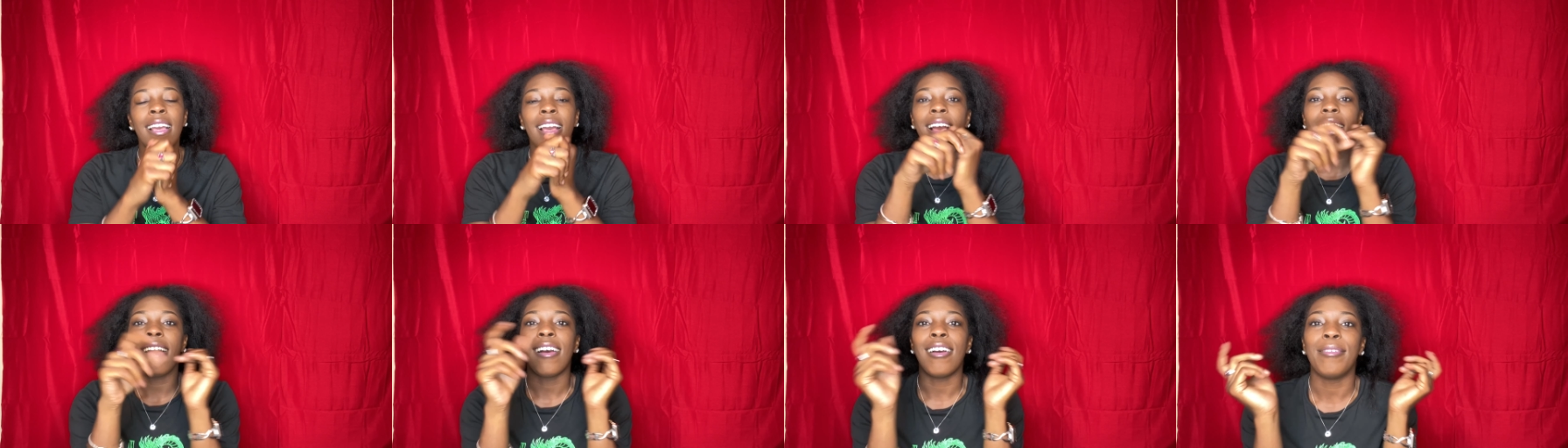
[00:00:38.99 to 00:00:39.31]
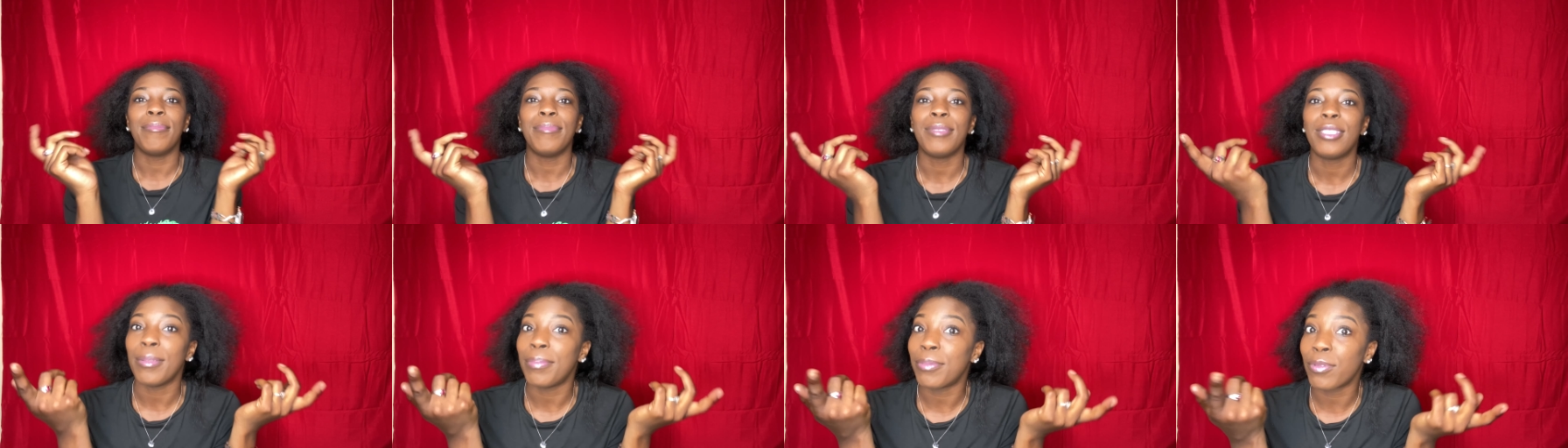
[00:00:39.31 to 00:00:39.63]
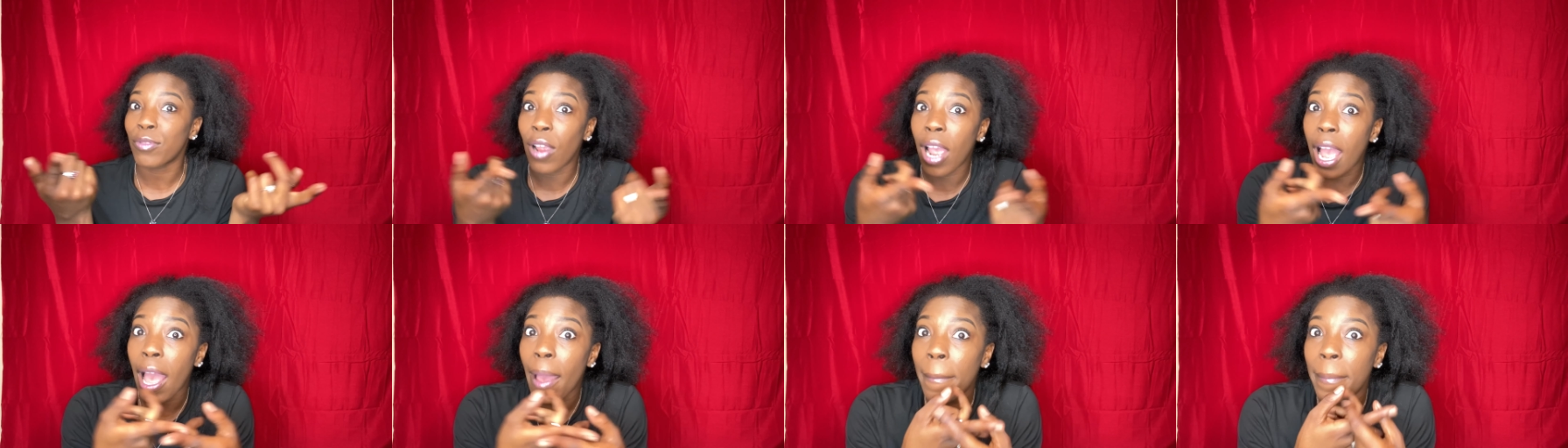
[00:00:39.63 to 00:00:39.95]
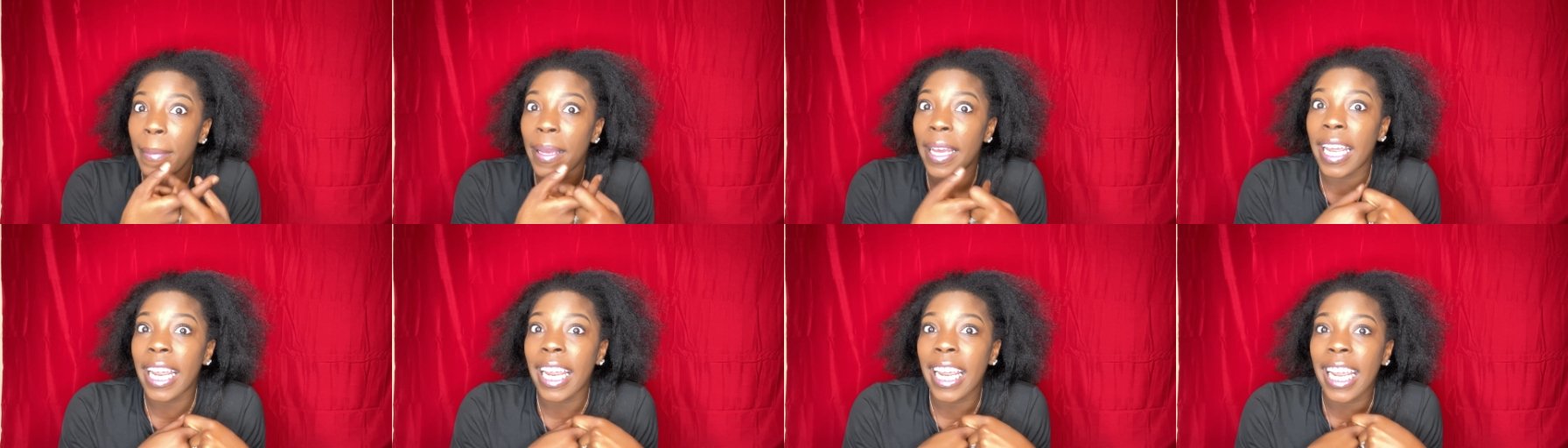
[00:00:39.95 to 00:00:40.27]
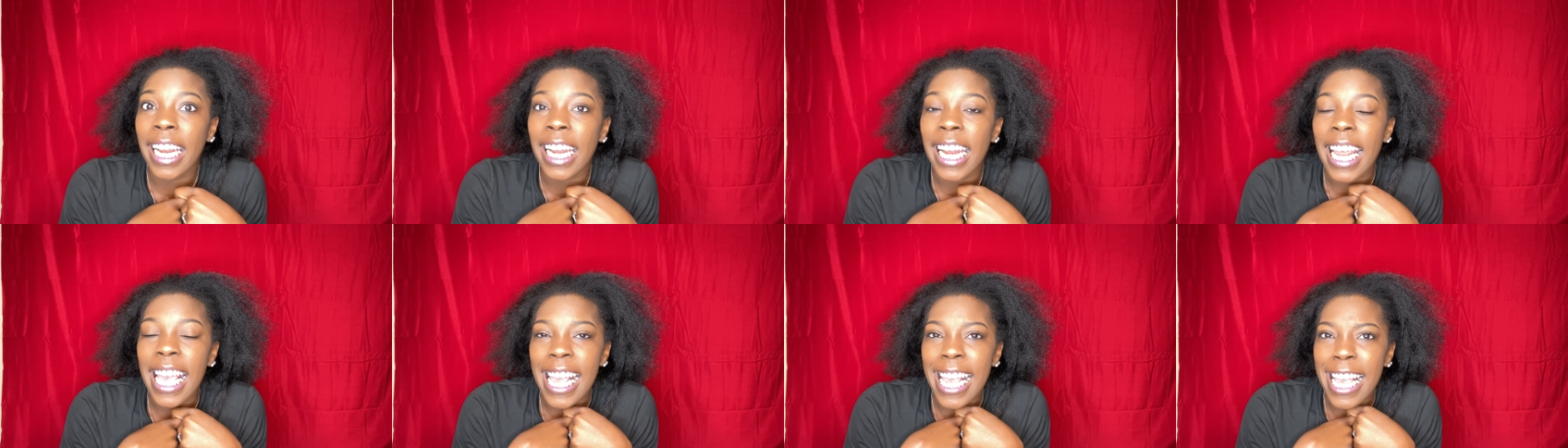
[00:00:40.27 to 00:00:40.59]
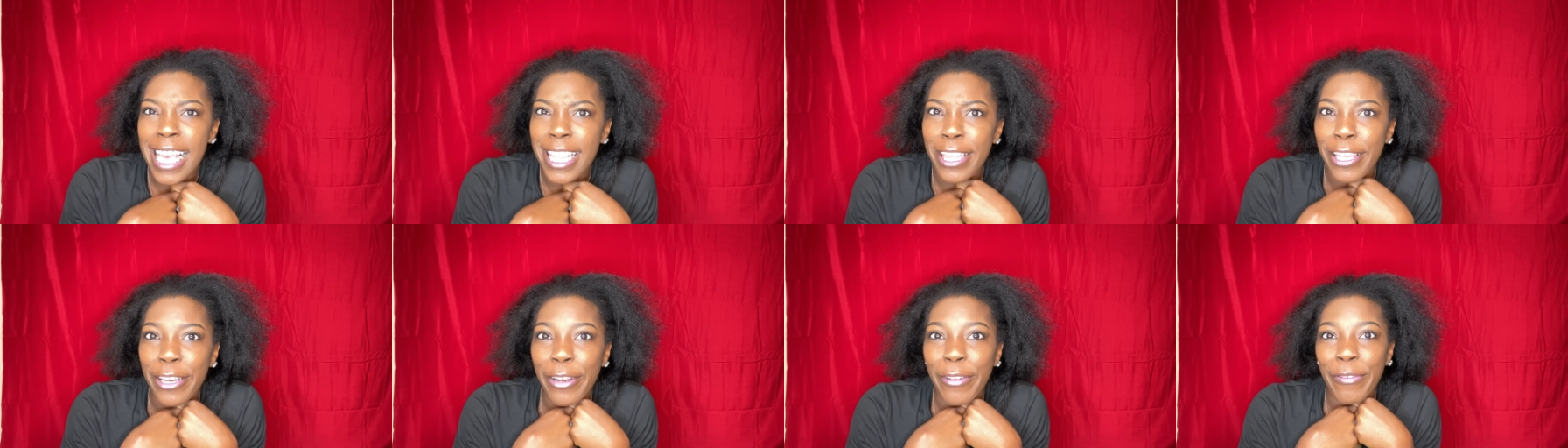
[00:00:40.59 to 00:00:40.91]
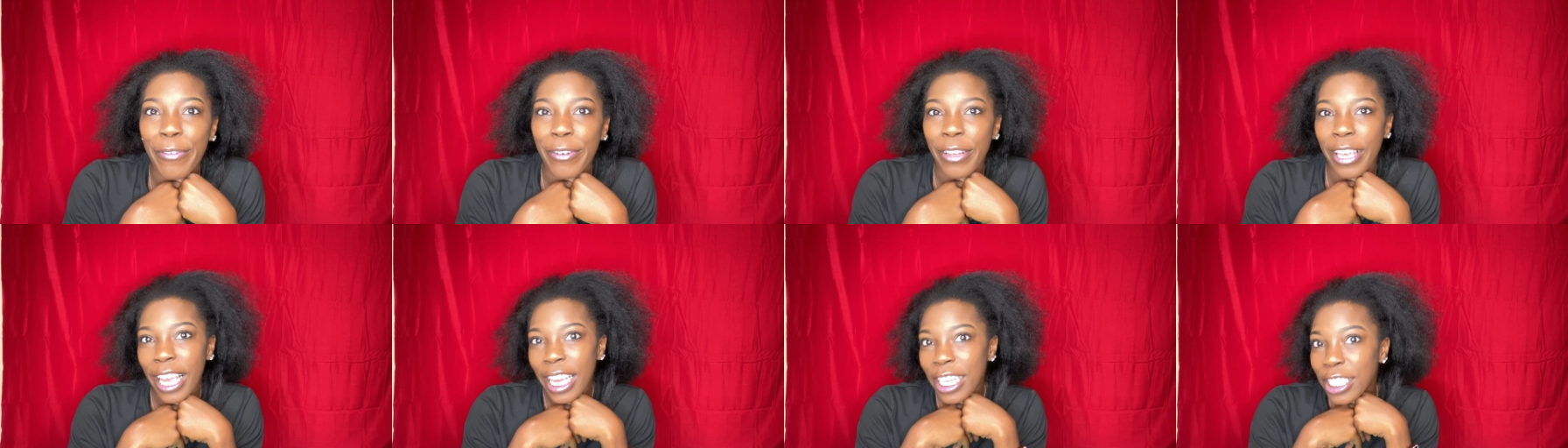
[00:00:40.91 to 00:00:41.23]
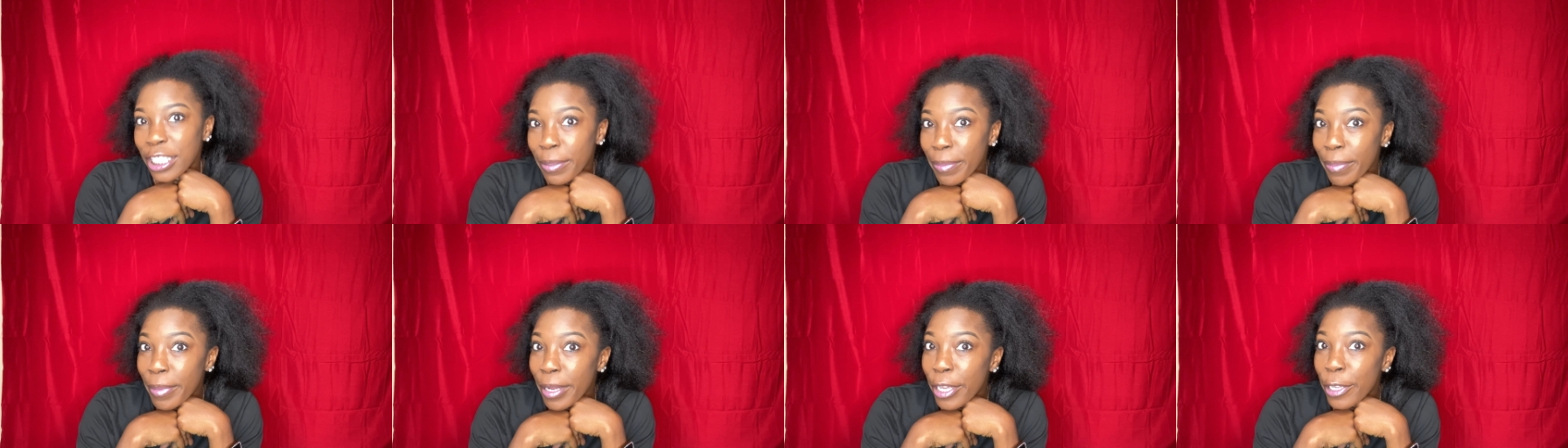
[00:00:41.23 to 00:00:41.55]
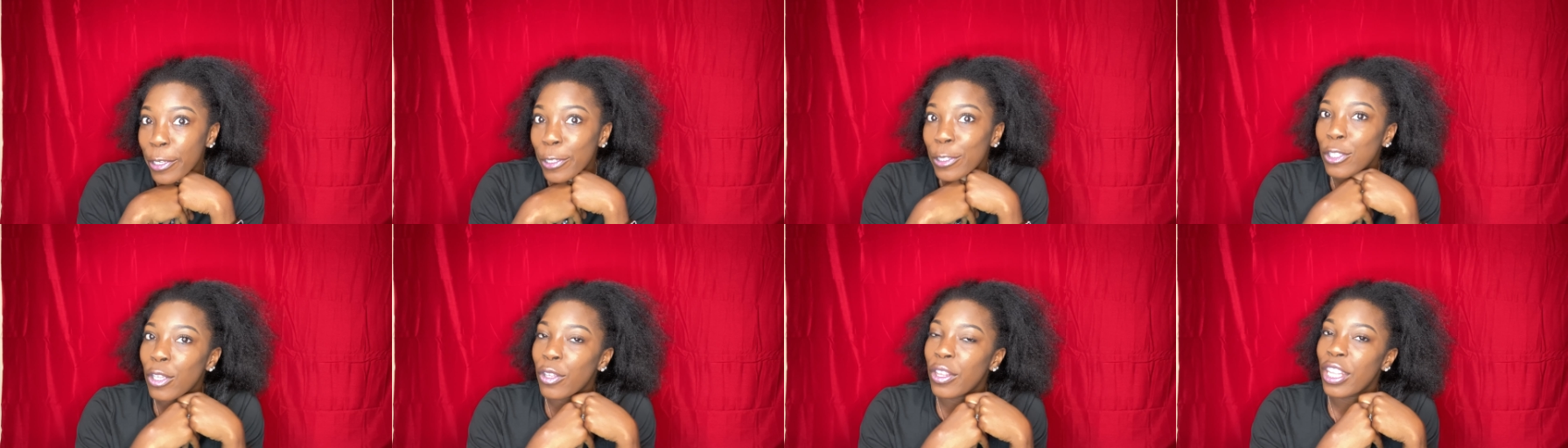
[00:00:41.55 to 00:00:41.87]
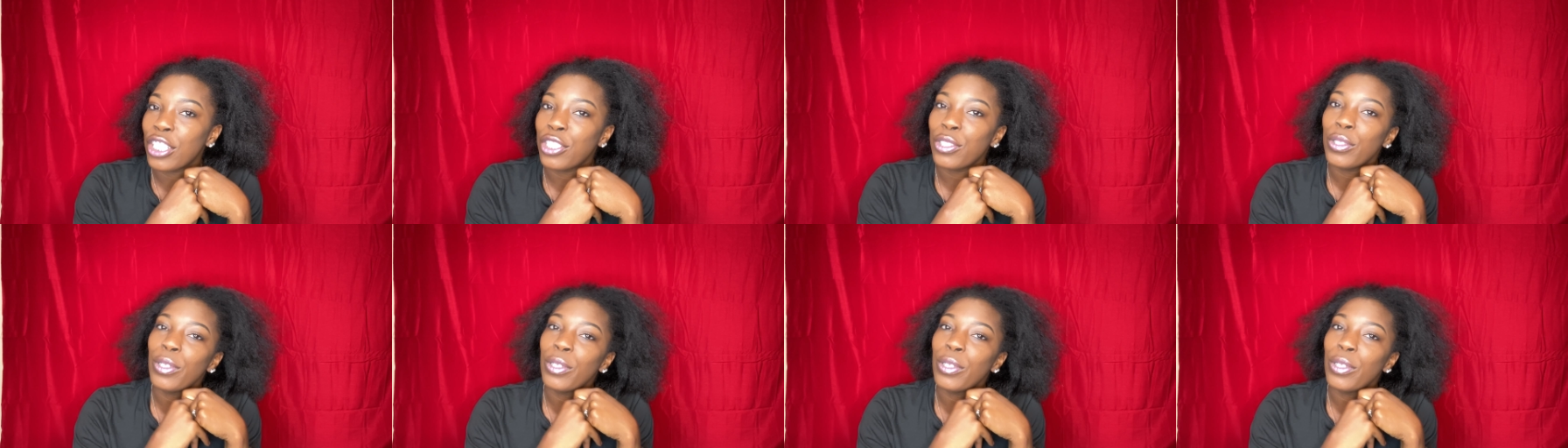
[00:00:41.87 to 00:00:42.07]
um, subscribe button and the notification bell so that